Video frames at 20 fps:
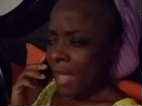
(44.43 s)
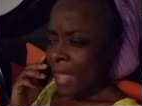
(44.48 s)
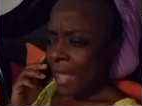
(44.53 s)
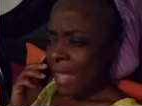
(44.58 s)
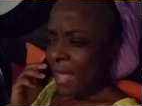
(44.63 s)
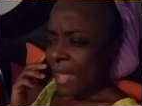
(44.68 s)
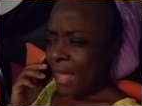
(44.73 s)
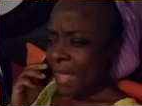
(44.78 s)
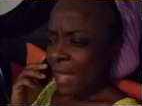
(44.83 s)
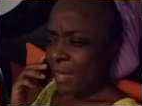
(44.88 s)

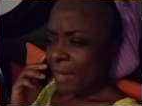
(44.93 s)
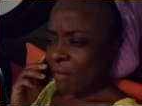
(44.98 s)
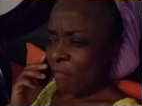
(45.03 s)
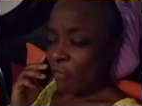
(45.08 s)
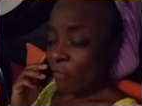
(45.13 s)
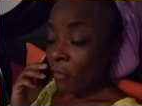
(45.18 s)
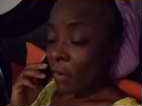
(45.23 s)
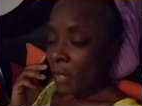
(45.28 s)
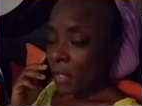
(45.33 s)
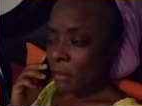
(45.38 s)
And
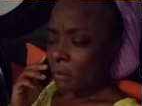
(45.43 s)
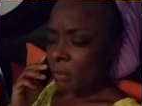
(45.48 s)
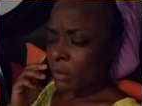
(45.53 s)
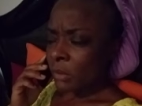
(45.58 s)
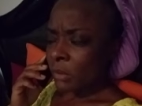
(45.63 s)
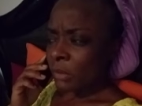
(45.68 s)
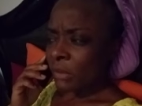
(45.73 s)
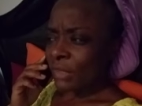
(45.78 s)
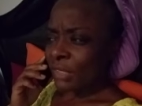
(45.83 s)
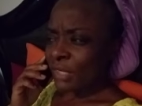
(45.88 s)
for him
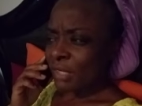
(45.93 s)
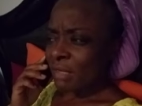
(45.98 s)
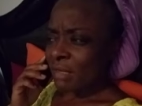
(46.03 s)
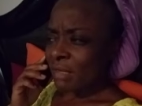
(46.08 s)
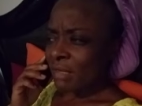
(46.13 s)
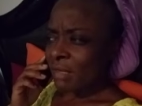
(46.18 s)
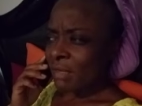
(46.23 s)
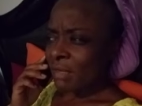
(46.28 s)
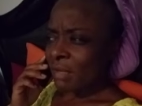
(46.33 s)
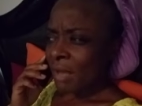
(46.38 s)
to
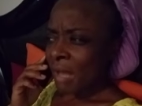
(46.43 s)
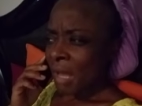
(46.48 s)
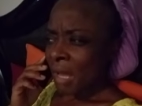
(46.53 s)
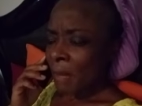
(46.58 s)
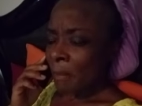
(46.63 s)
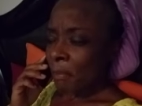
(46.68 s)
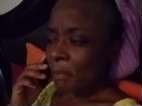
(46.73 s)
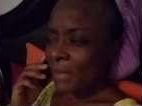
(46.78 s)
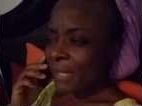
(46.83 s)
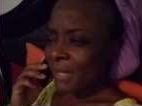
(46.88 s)
just
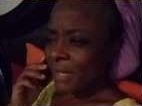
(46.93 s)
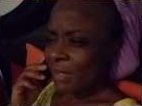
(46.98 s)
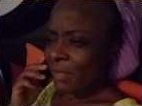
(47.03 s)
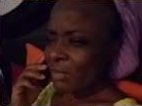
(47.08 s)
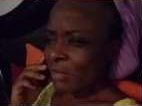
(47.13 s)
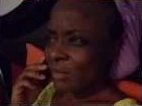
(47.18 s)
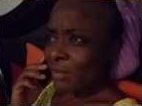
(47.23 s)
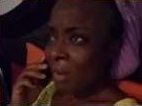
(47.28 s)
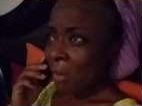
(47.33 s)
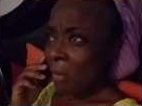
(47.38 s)
be
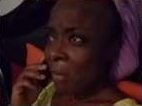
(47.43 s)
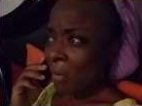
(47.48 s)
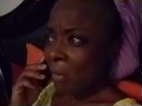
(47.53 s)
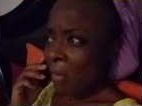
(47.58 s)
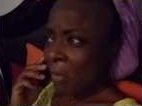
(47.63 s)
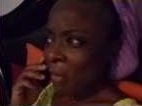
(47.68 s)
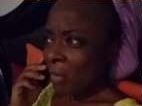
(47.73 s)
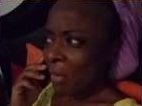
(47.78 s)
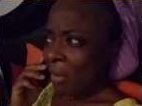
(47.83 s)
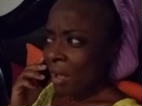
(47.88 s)

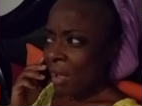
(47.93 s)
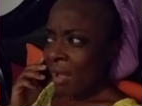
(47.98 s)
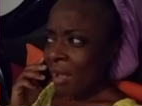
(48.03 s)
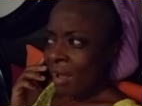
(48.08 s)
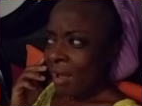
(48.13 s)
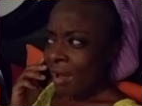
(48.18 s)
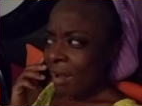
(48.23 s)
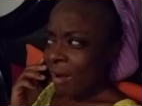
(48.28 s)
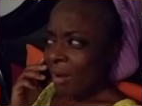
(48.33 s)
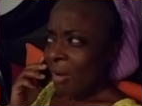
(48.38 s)
so
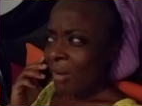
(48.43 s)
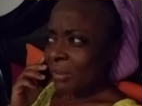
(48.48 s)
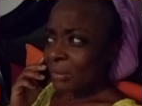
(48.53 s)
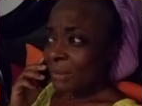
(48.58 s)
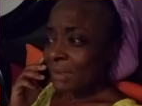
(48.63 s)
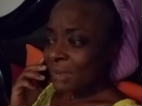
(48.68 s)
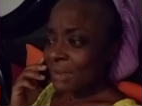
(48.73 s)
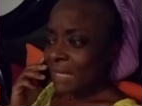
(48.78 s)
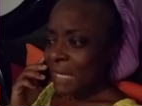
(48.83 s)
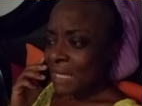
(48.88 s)

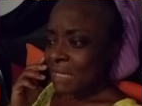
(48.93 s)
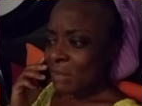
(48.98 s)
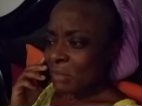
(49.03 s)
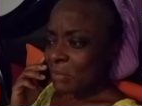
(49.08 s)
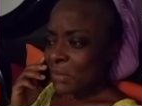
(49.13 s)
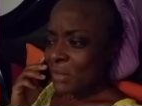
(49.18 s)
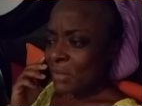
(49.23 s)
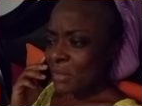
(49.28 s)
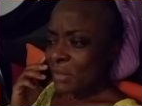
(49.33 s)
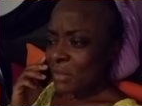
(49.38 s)
obsessed
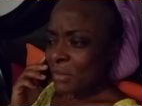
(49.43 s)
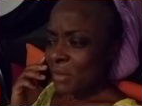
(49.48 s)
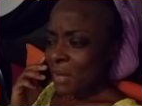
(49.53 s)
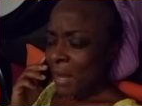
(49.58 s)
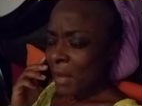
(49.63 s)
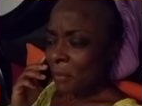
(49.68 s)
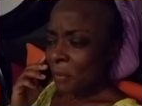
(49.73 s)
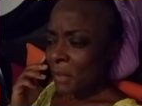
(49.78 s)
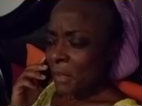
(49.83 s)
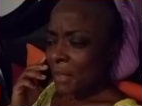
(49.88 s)
with you,
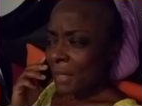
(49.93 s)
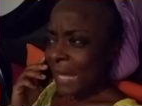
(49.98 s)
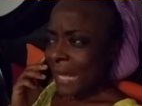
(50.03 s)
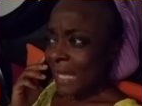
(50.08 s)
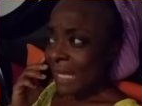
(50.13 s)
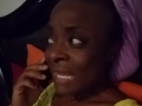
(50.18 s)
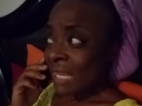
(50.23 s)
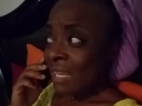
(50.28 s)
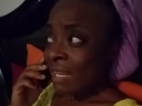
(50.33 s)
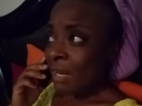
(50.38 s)
I mean,
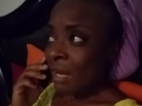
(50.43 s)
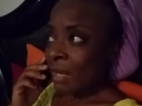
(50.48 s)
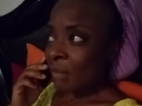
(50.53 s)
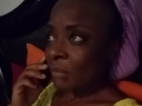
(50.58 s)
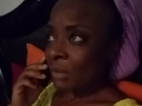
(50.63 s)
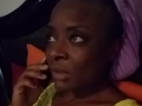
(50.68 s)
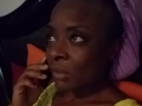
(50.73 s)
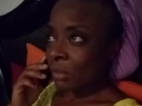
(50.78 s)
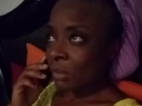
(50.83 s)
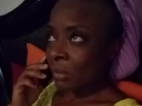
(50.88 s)
like, he
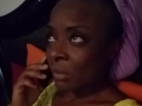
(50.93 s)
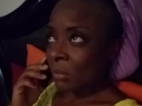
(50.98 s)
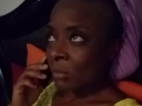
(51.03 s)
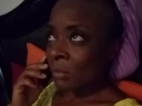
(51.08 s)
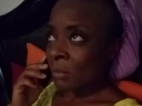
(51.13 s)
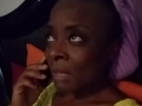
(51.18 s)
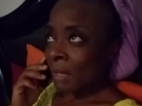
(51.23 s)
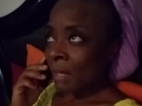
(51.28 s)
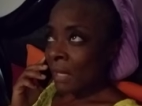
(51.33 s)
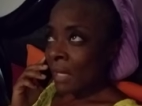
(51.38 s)
comes
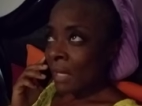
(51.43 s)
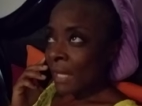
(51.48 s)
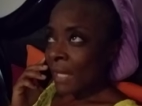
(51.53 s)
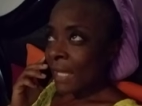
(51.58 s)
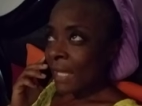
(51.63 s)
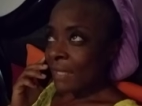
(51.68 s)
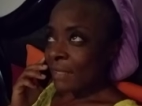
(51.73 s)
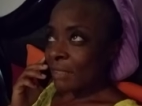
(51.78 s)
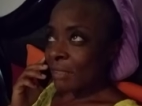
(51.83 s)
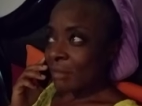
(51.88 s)
home
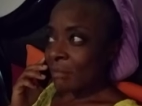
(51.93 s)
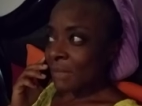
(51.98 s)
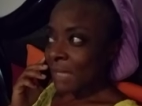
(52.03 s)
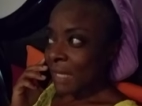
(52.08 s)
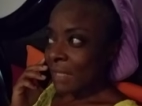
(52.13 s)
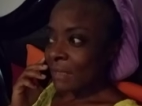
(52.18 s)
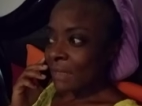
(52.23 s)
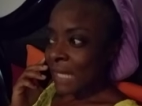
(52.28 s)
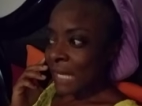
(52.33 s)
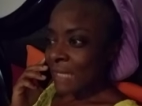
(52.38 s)
and
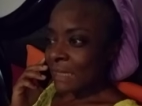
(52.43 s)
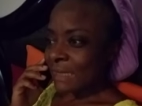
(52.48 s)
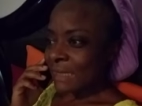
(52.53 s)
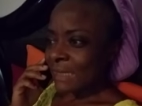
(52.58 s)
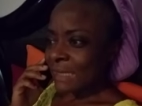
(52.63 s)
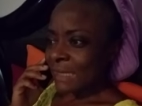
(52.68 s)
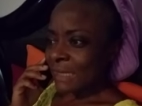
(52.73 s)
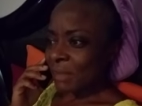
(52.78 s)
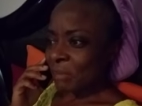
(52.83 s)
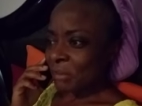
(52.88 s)
sometimes I
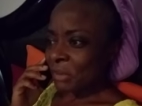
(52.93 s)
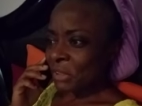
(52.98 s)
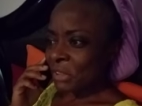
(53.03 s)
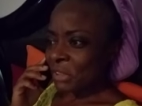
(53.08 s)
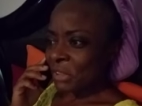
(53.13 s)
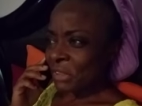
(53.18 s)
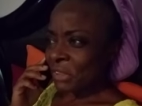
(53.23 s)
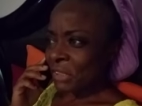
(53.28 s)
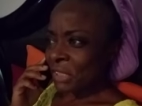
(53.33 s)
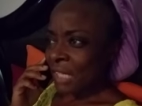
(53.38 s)
see him
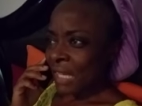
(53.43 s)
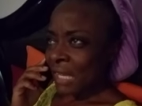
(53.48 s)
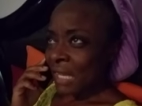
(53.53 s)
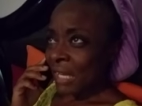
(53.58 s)
just